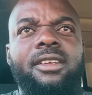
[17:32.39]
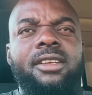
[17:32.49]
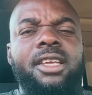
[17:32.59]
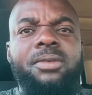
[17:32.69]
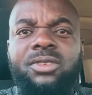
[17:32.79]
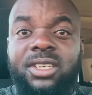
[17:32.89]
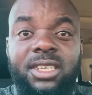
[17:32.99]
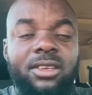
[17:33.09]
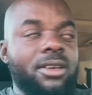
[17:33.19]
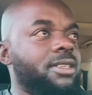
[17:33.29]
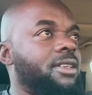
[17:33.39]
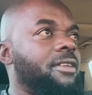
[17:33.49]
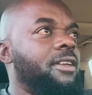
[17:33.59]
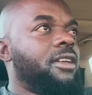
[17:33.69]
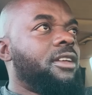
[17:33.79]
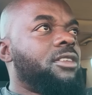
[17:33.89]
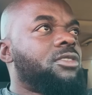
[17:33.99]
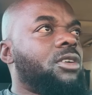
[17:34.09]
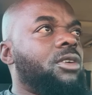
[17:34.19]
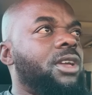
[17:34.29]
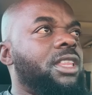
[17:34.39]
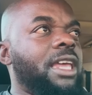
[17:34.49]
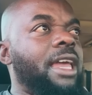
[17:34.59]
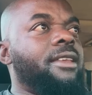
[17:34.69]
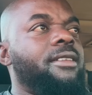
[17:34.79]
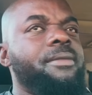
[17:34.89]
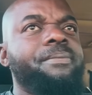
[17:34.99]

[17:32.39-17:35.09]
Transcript: It was ridiculous. So in the end,